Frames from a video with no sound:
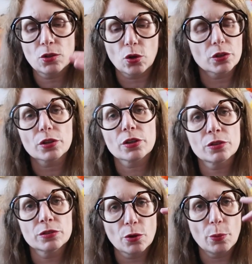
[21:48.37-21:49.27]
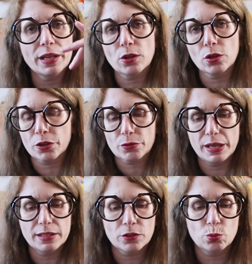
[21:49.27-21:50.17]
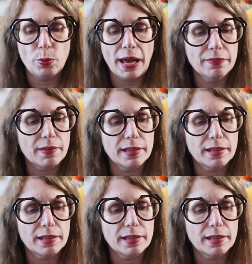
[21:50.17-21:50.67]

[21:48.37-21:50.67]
color, the way the color gradient went,